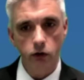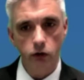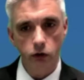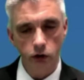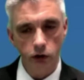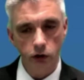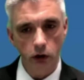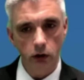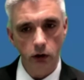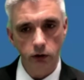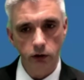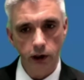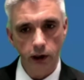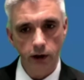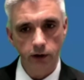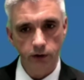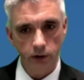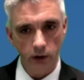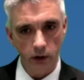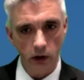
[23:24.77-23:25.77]
to certain
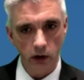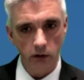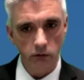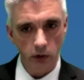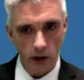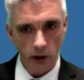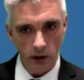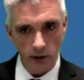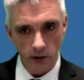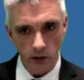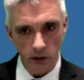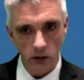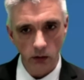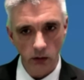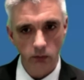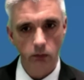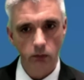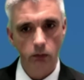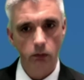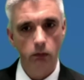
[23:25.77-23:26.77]
tests that I run,
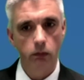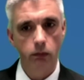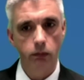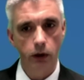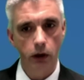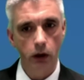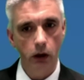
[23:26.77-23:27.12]
I